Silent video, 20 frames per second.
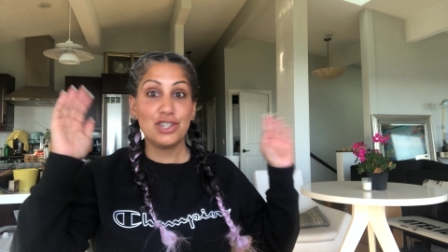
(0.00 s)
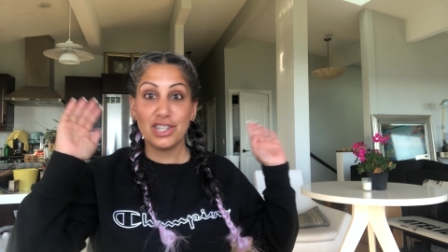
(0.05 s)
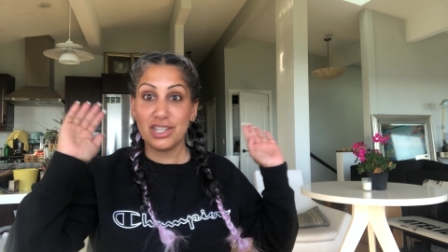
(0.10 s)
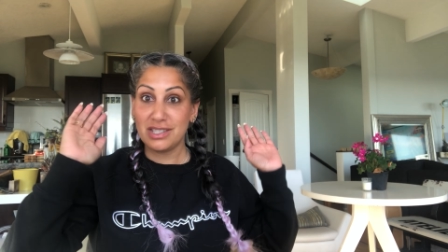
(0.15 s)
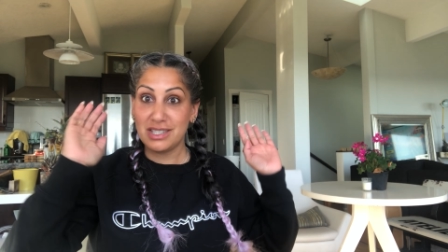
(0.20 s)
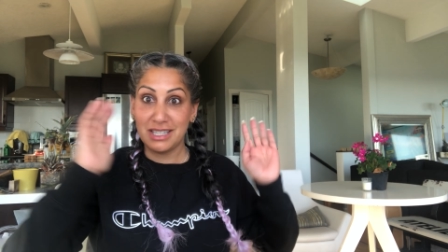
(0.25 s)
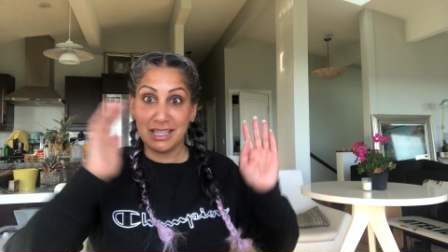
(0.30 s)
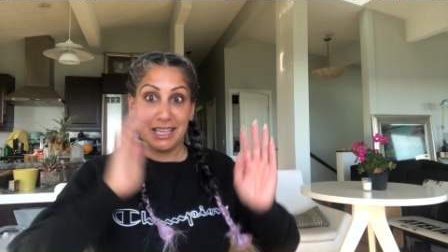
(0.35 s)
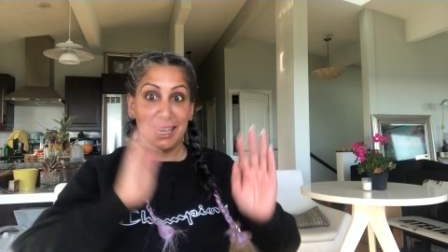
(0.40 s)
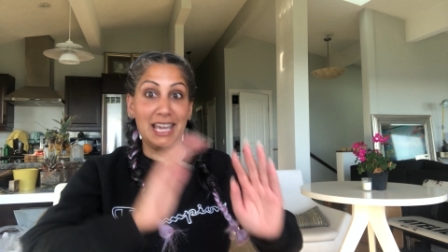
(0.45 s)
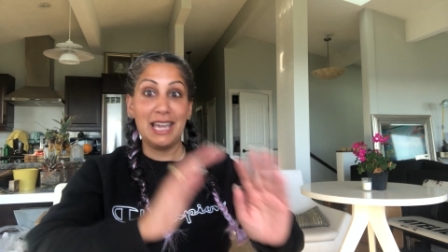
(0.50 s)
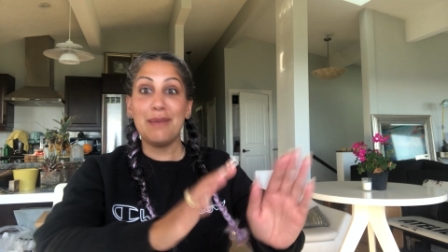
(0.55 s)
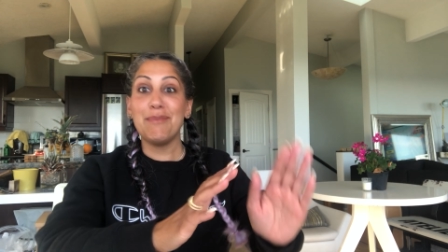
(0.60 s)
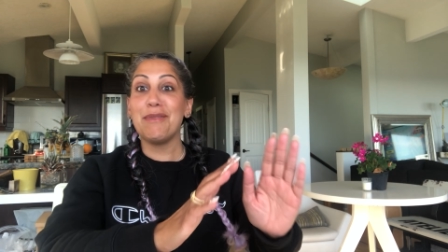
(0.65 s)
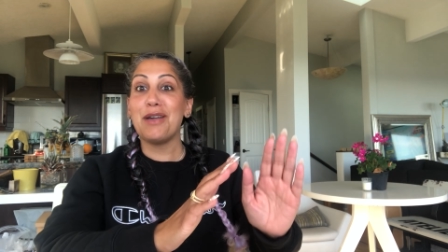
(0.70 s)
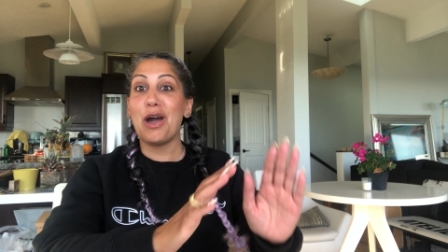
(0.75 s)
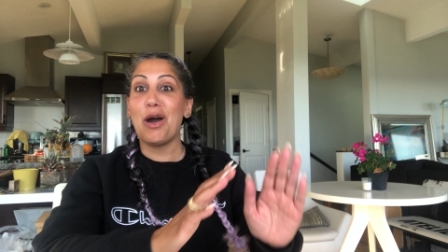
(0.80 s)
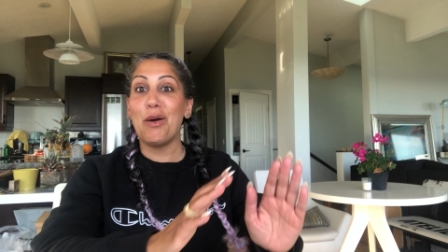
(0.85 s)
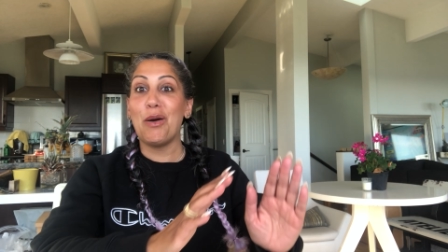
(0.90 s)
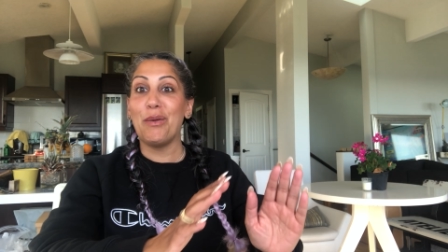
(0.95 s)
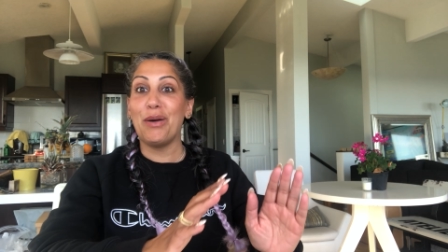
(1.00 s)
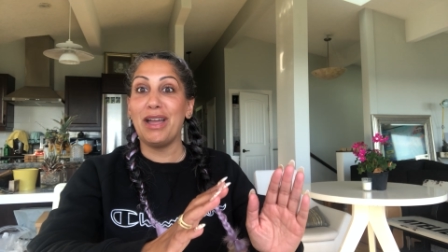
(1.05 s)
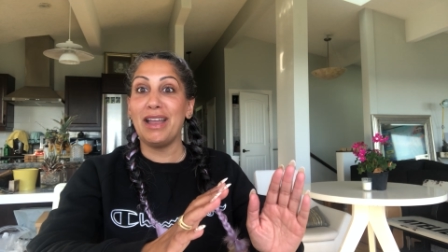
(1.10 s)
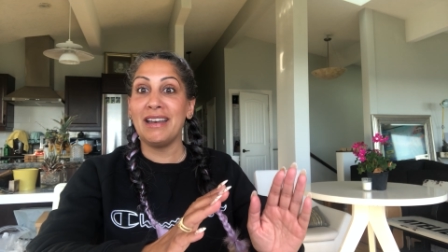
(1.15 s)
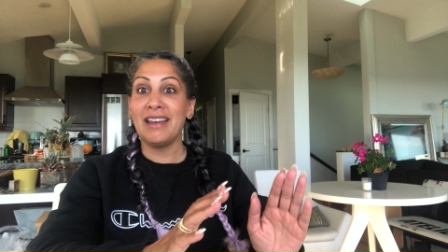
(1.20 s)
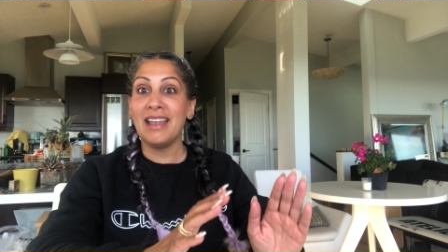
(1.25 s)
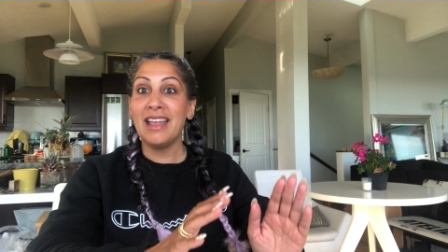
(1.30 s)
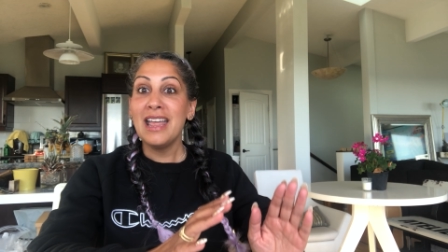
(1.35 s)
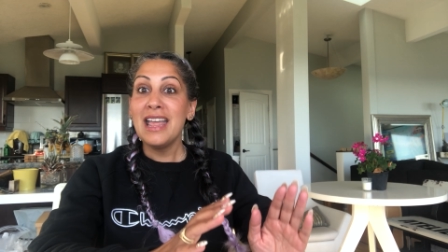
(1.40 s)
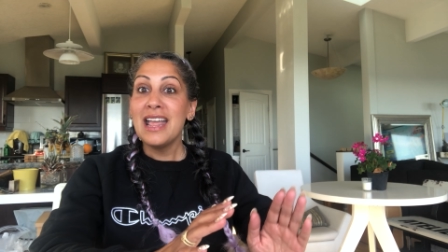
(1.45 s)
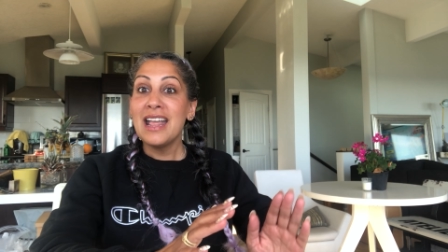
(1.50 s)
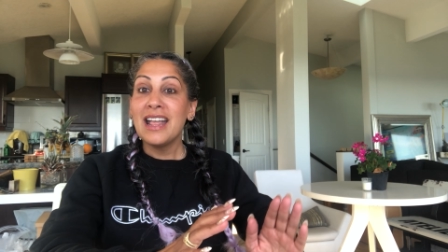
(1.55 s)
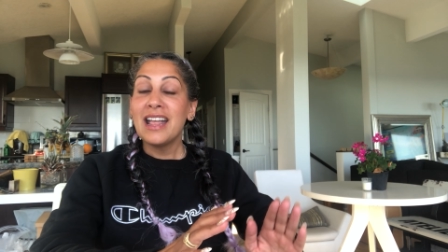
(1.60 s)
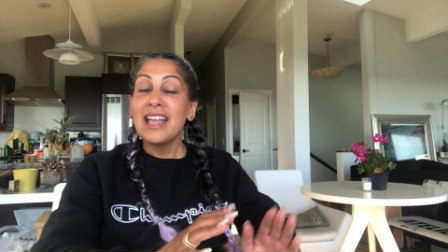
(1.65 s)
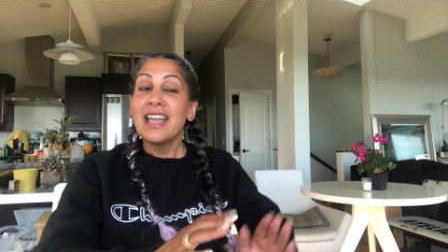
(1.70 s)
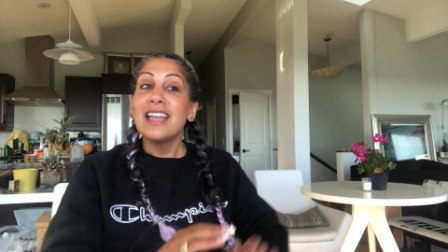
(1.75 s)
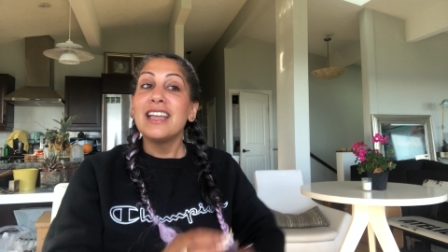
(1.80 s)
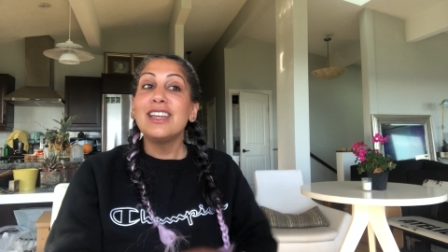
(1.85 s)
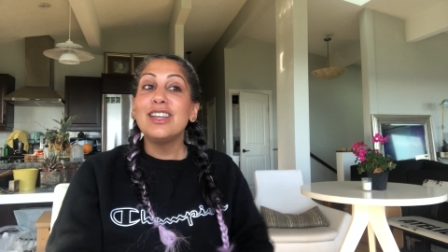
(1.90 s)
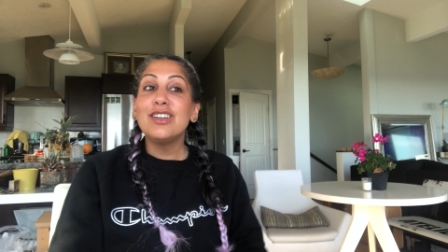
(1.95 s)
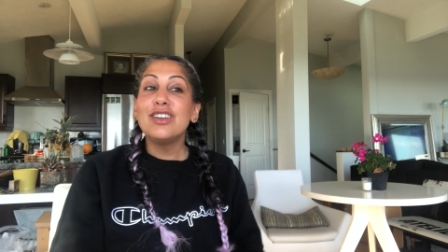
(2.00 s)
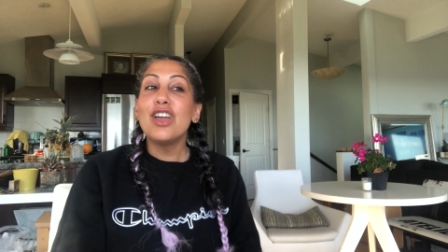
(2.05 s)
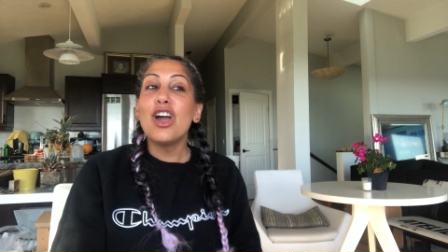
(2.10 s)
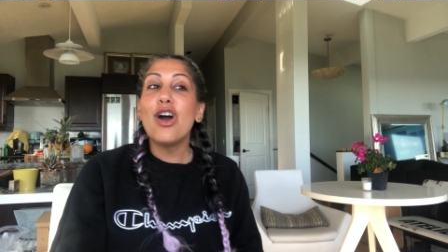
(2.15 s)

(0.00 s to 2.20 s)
just keep going. You